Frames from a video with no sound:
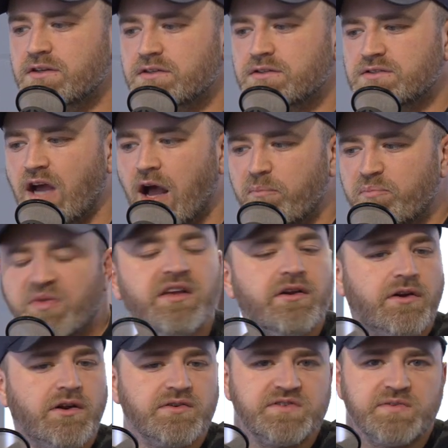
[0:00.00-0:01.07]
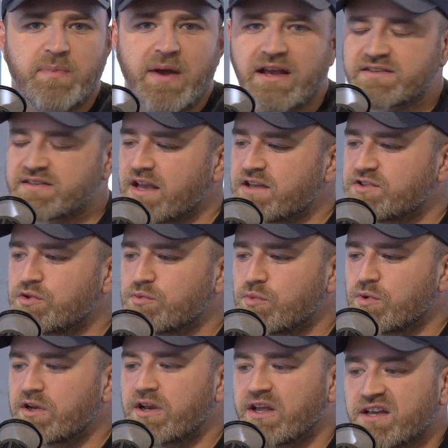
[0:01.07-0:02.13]
top tier specs as you
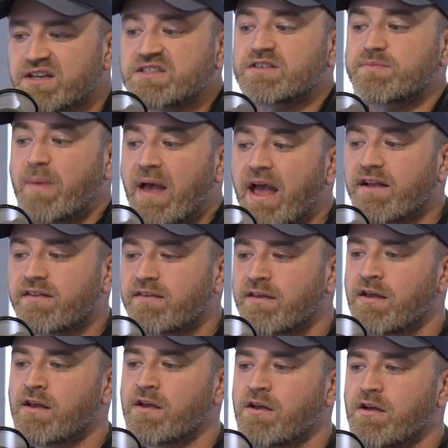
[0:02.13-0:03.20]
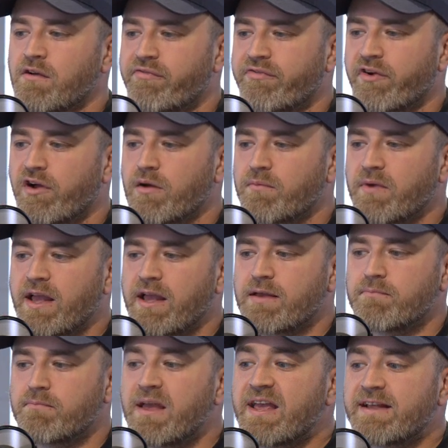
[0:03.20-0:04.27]
would expect from a
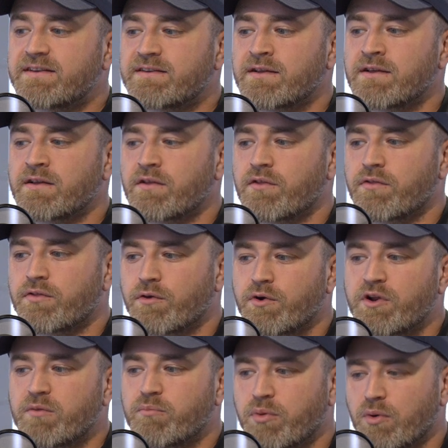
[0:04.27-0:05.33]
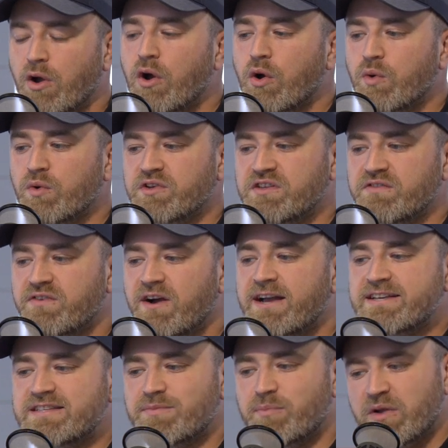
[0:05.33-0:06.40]
Mate thirty Pro
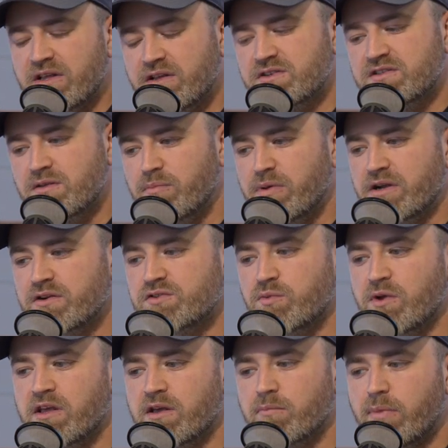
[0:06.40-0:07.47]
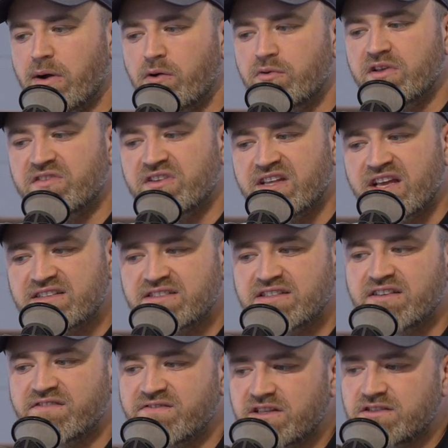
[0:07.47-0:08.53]
device, but here's the bittersweet component. Yes,
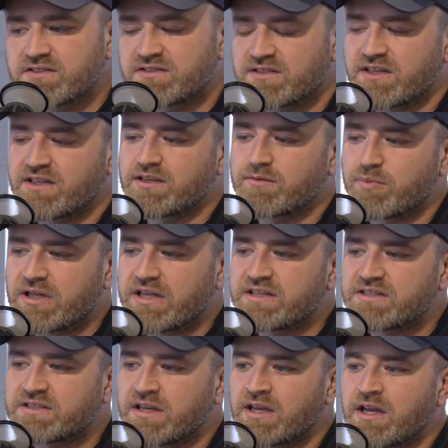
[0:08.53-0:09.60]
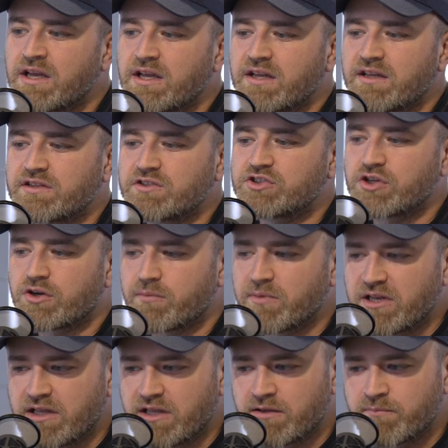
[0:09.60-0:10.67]
the event is taking place in
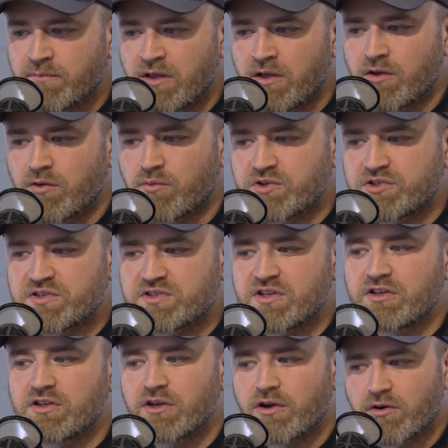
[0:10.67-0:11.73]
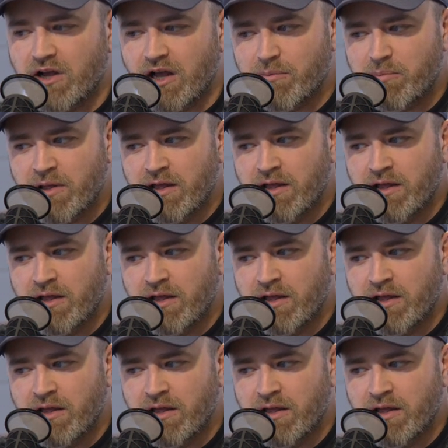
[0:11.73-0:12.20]
Germany, which is in Europe,